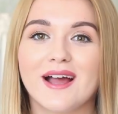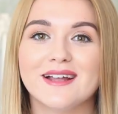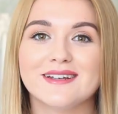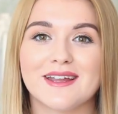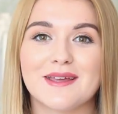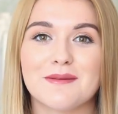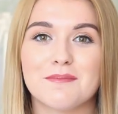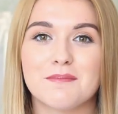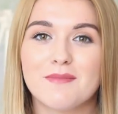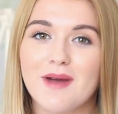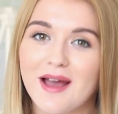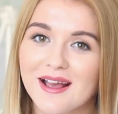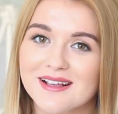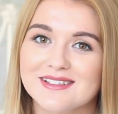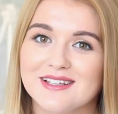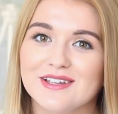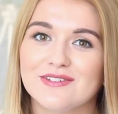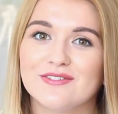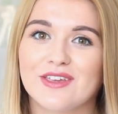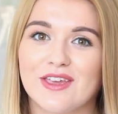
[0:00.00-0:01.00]
and a
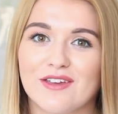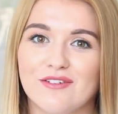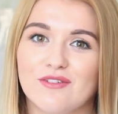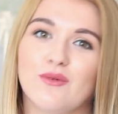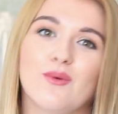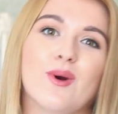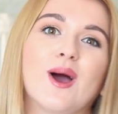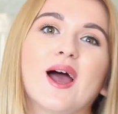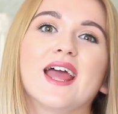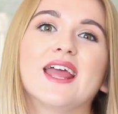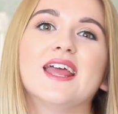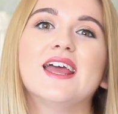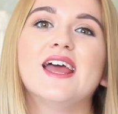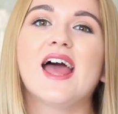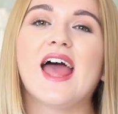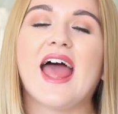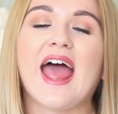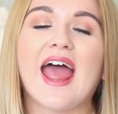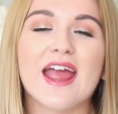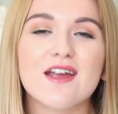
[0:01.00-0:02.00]
massive giveaway.
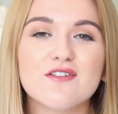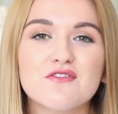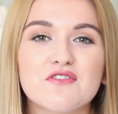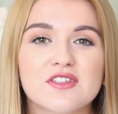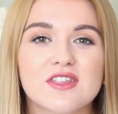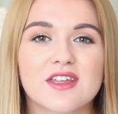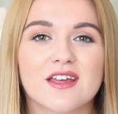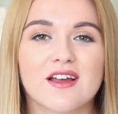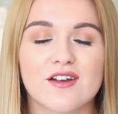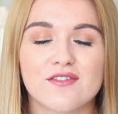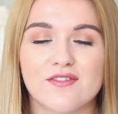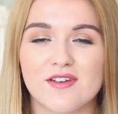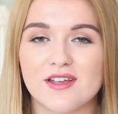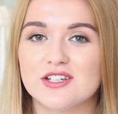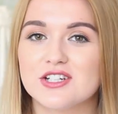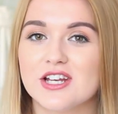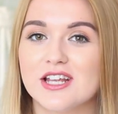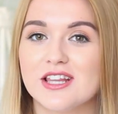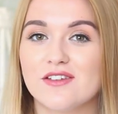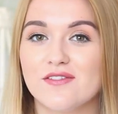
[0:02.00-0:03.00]
Everything I
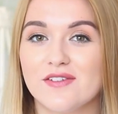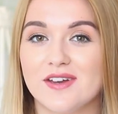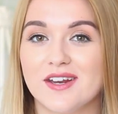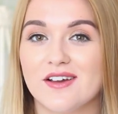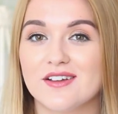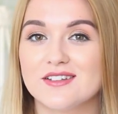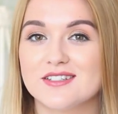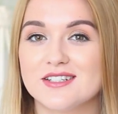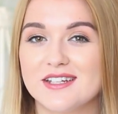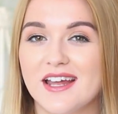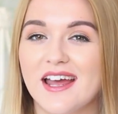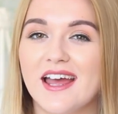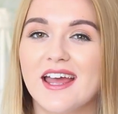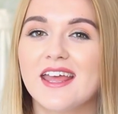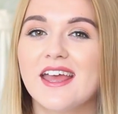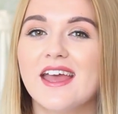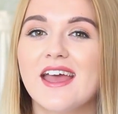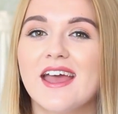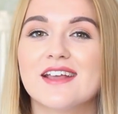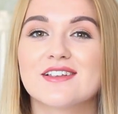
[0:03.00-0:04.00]
feature in the video
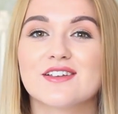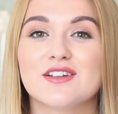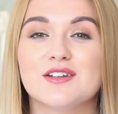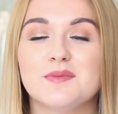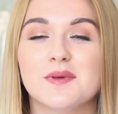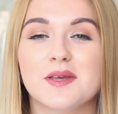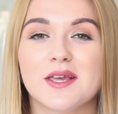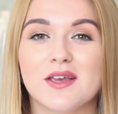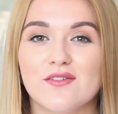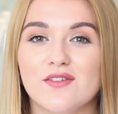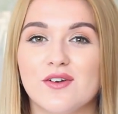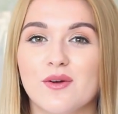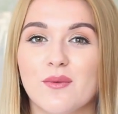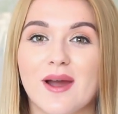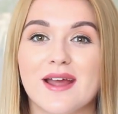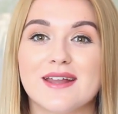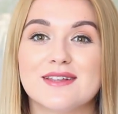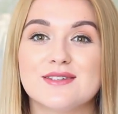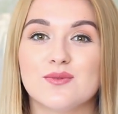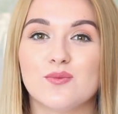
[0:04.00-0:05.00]
today is going to be given
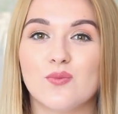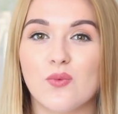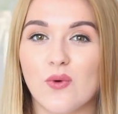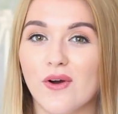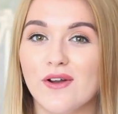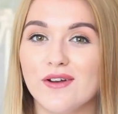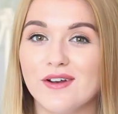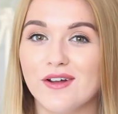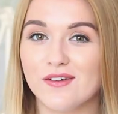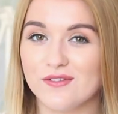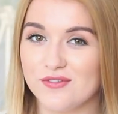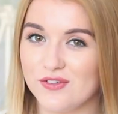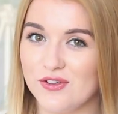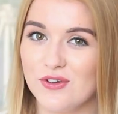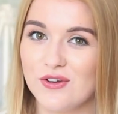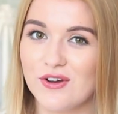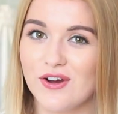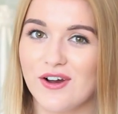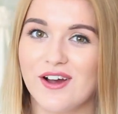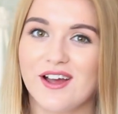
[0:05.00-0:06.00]
away to one of
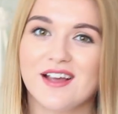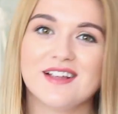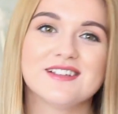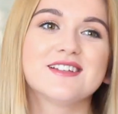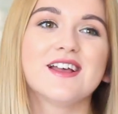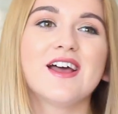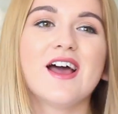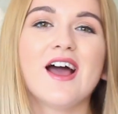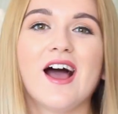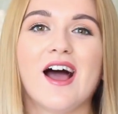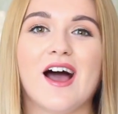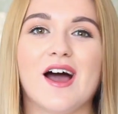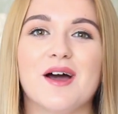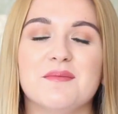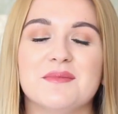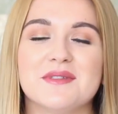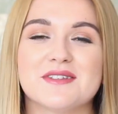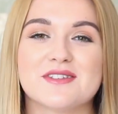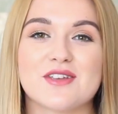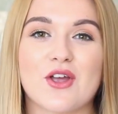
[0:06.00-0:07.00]
you guys.
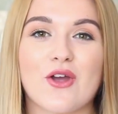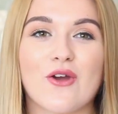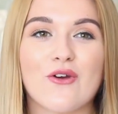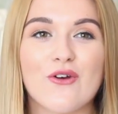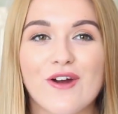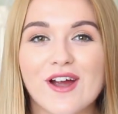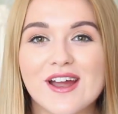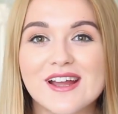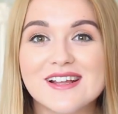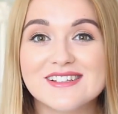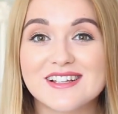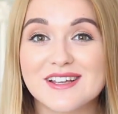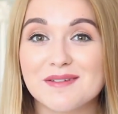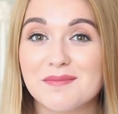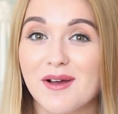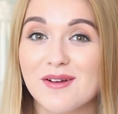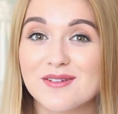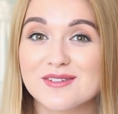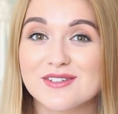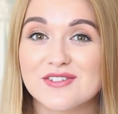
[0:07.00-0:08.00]
There's a crazy
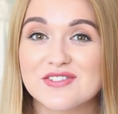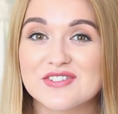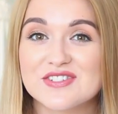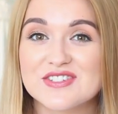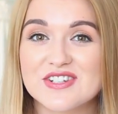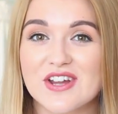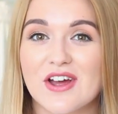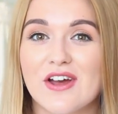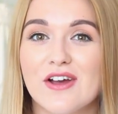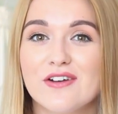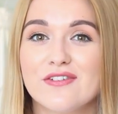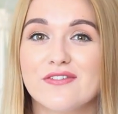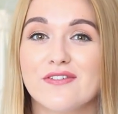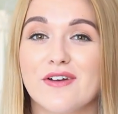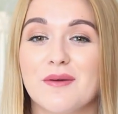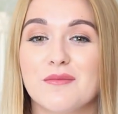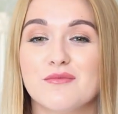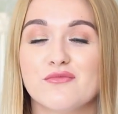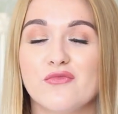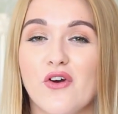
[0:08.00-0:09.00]
amount of stuff.
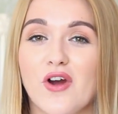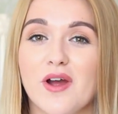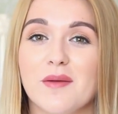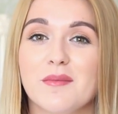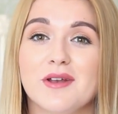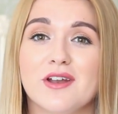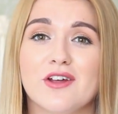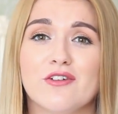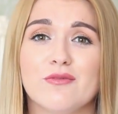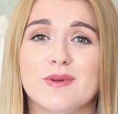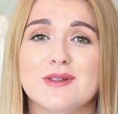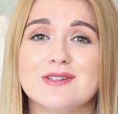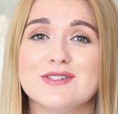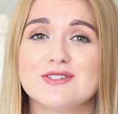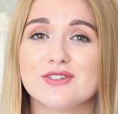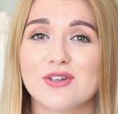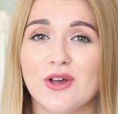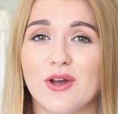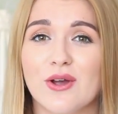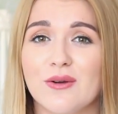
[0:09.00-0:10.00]
Ryman have been
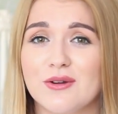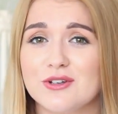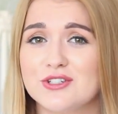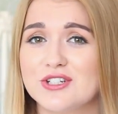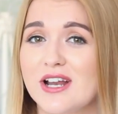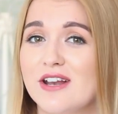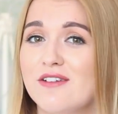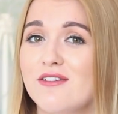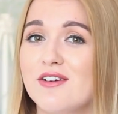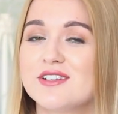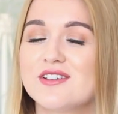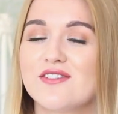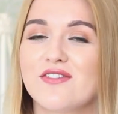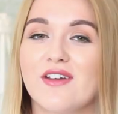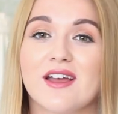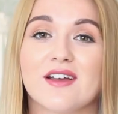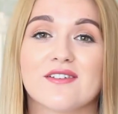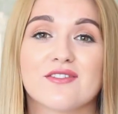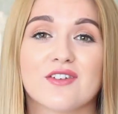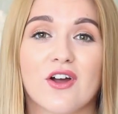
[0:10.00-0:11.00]
so generous,
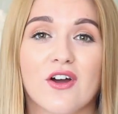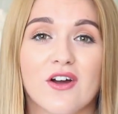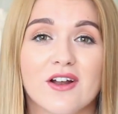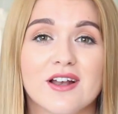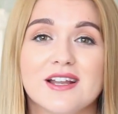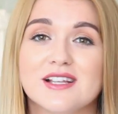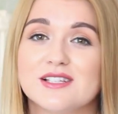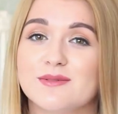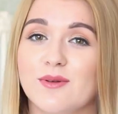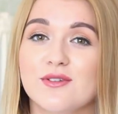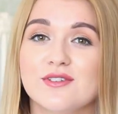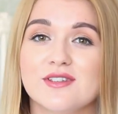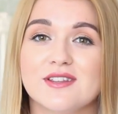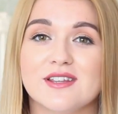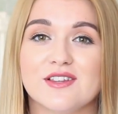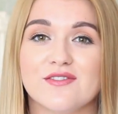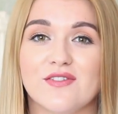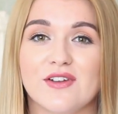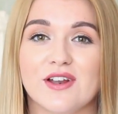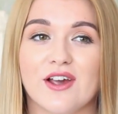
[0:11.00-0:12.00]
they have kindly
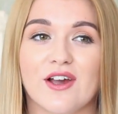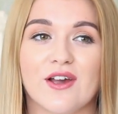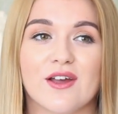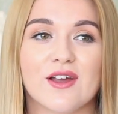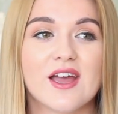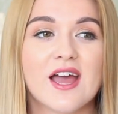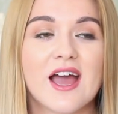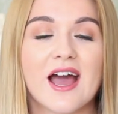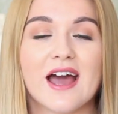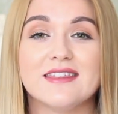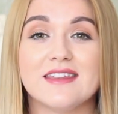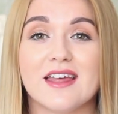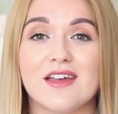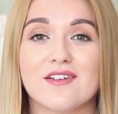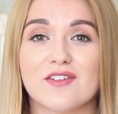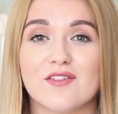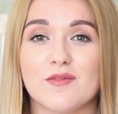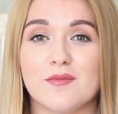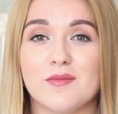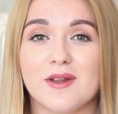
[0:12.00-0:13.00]
sponsored this video and
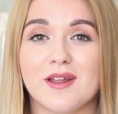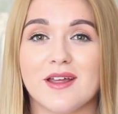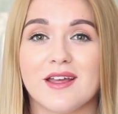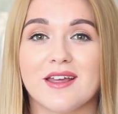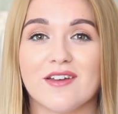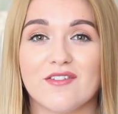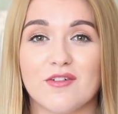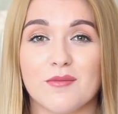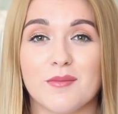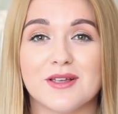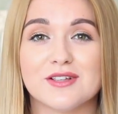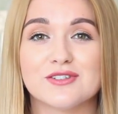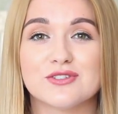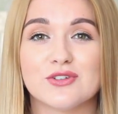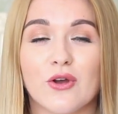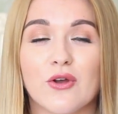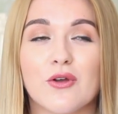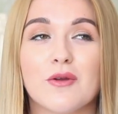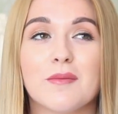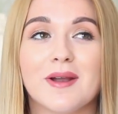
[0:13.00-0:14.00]
they've given me
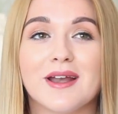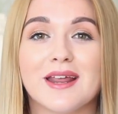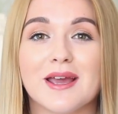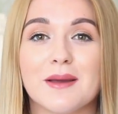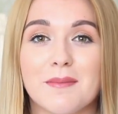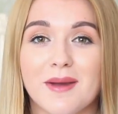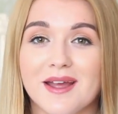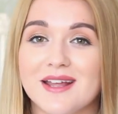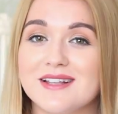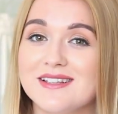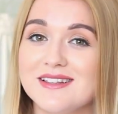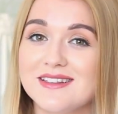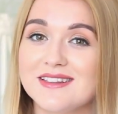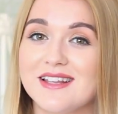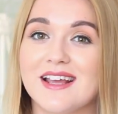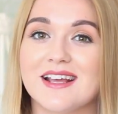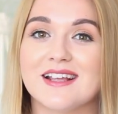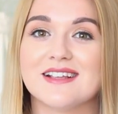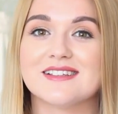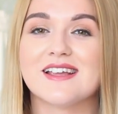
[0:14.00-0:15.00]
so many amazing
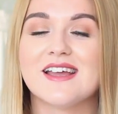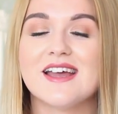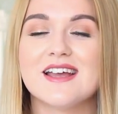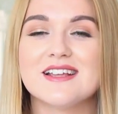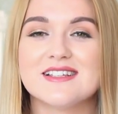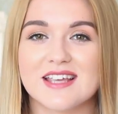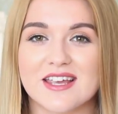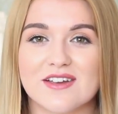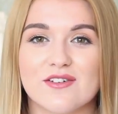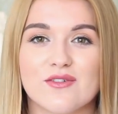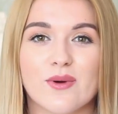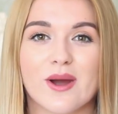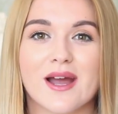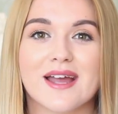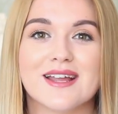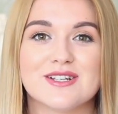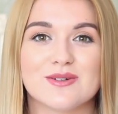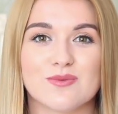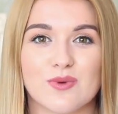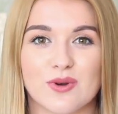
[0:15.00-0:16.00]
things to give
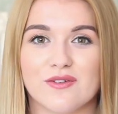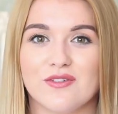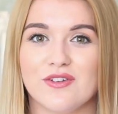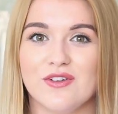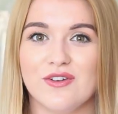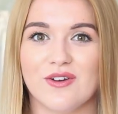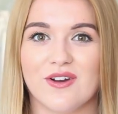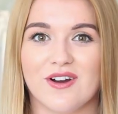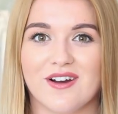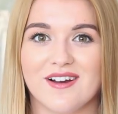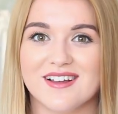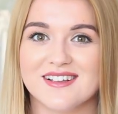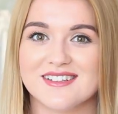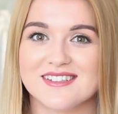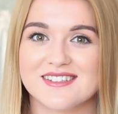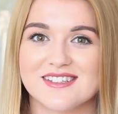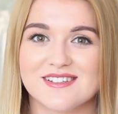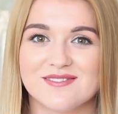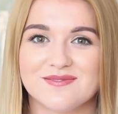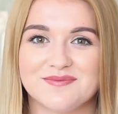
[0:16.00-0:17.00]
away to one of you
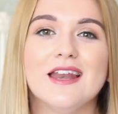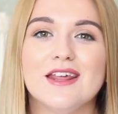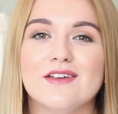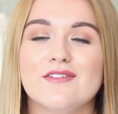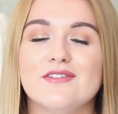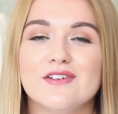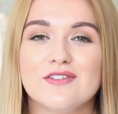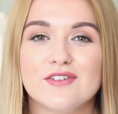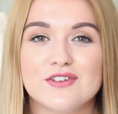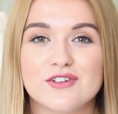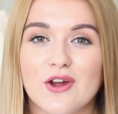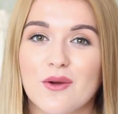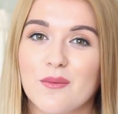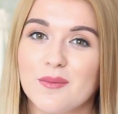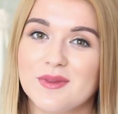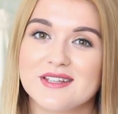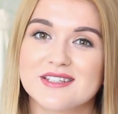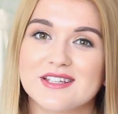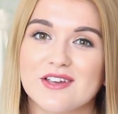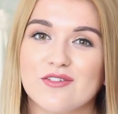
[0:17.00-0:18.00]
guys. And even if you don't
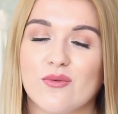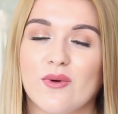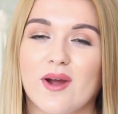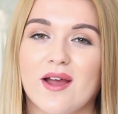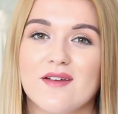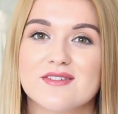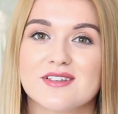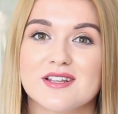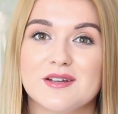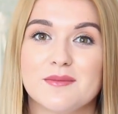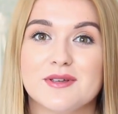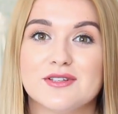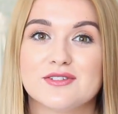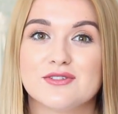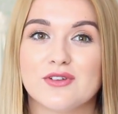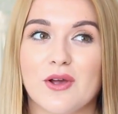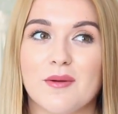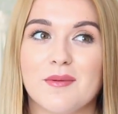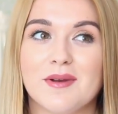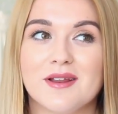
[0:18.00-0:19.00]
win this giveaway, there's going to be
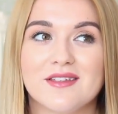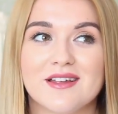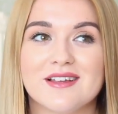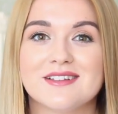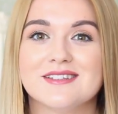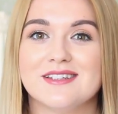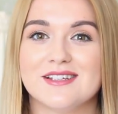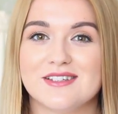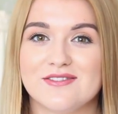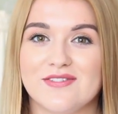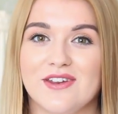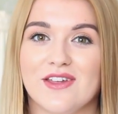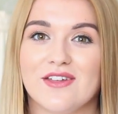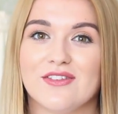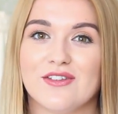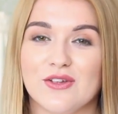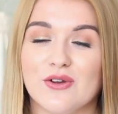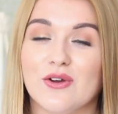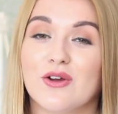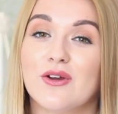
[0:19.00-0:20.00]
so many things in this video
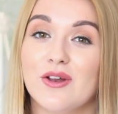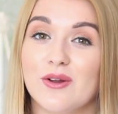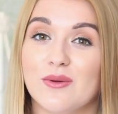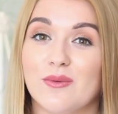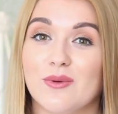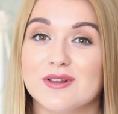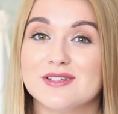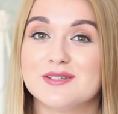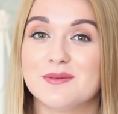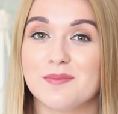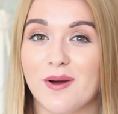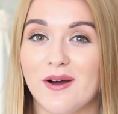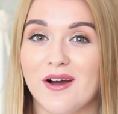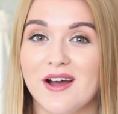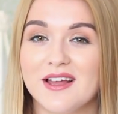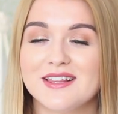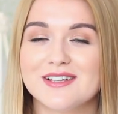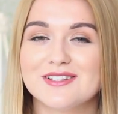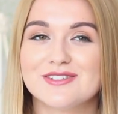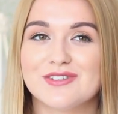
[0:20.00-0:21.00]
that you're going to want to
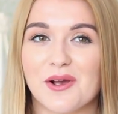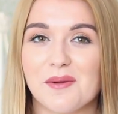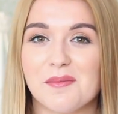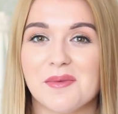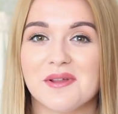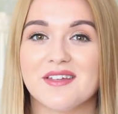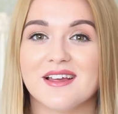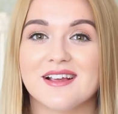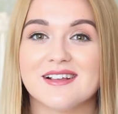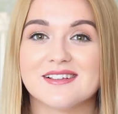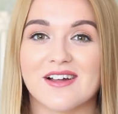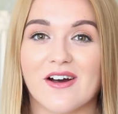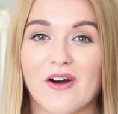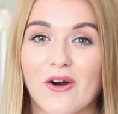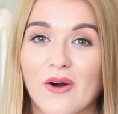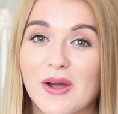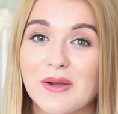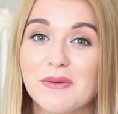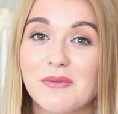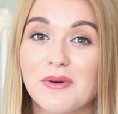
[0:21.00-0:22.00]
buy. There's so many things that
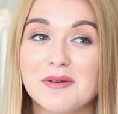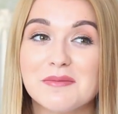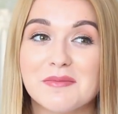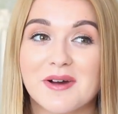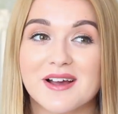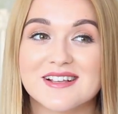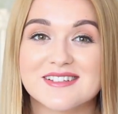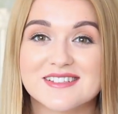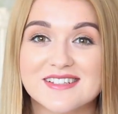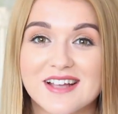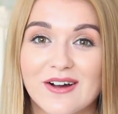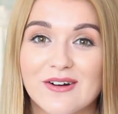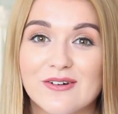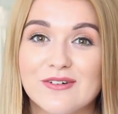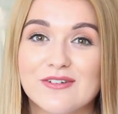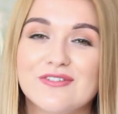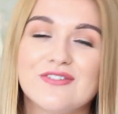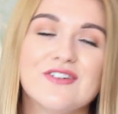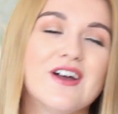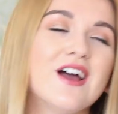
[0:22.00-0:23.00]
I want
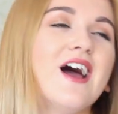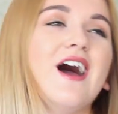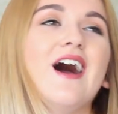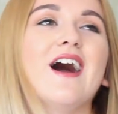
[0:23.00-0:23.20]
myself.